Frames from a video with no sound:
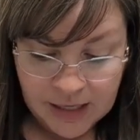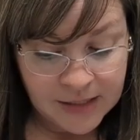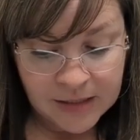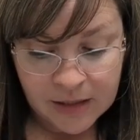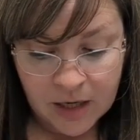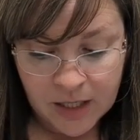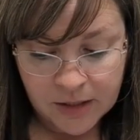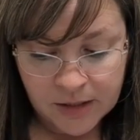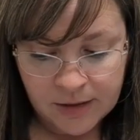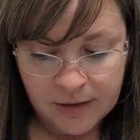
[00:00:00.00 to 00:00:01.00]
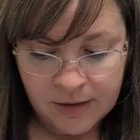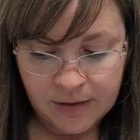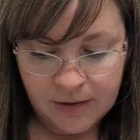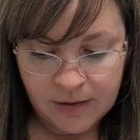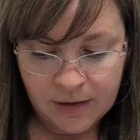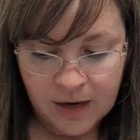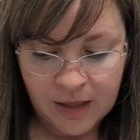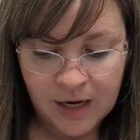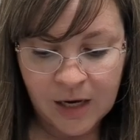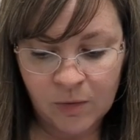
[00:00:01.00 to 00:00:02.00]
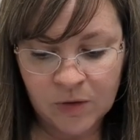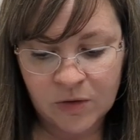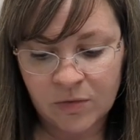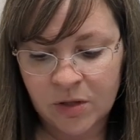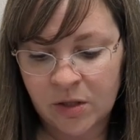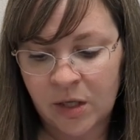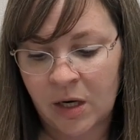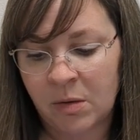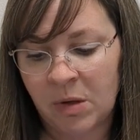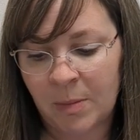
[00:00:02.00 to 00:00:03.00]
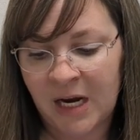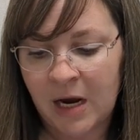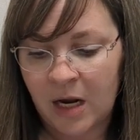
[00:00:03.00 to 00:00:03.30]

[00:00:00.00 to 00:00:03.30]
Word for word: I did not. I think it was originally going to be my